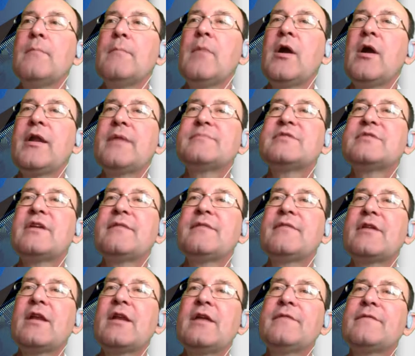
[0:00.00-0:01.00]
My name's
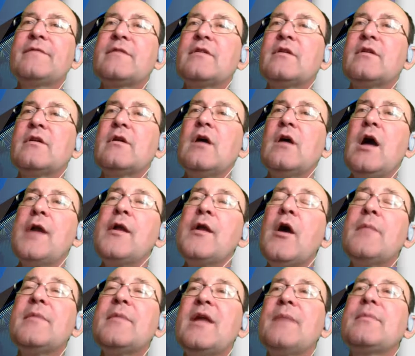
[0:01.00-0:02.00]
David Clift and
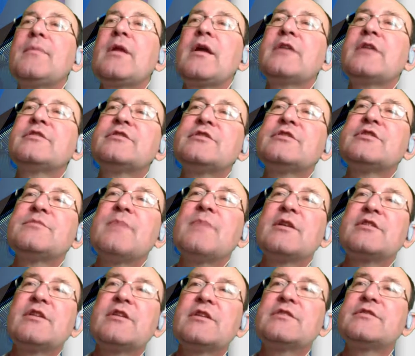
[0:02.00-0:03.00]
I'm an applications
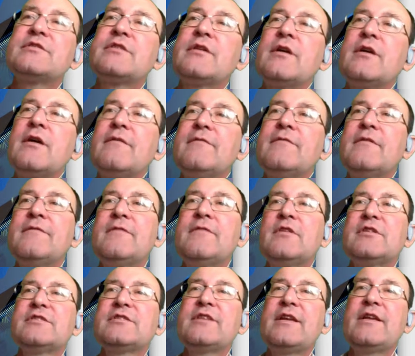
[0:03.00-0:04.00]
specialist for
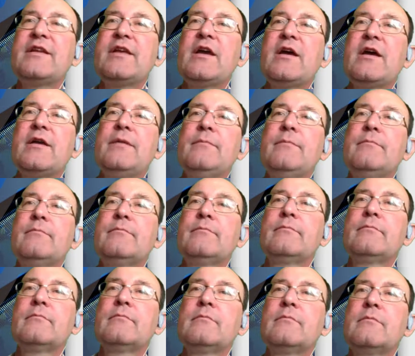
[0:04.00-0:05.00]
FirstEDA.
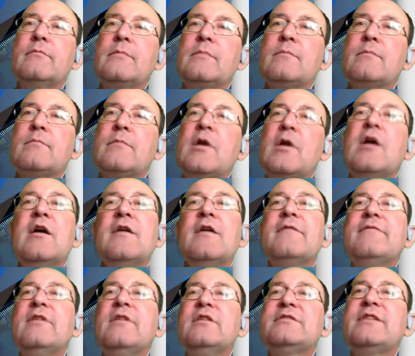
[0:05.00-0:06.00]

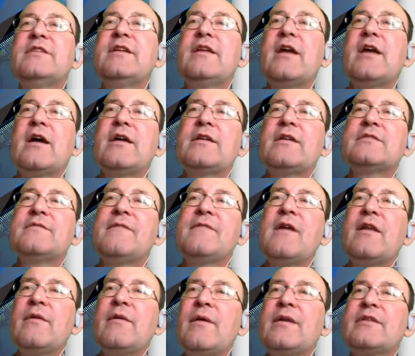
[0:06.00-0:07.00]
FirstEDA is a
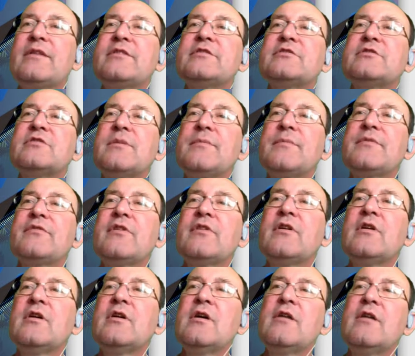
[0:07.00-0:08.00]
value-added
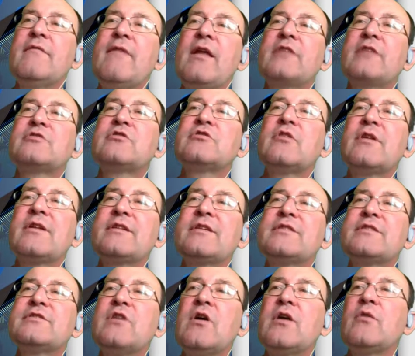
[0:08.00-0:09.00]
distributor of electronic
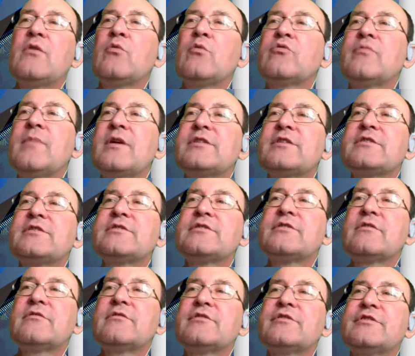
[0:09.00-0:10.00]
design automation
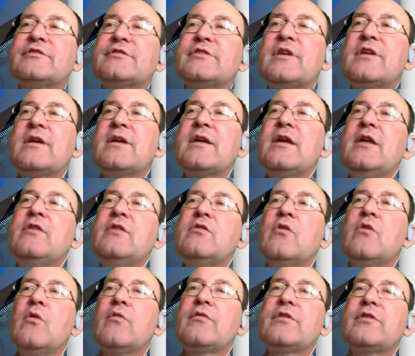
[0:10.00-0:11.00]
solutions in
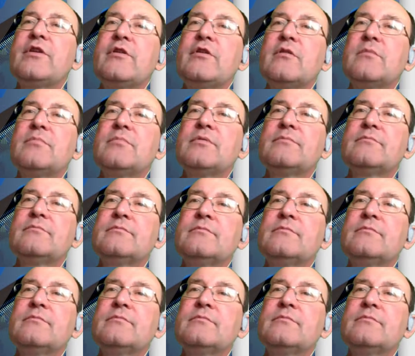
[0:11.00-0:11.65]
Northern Europe,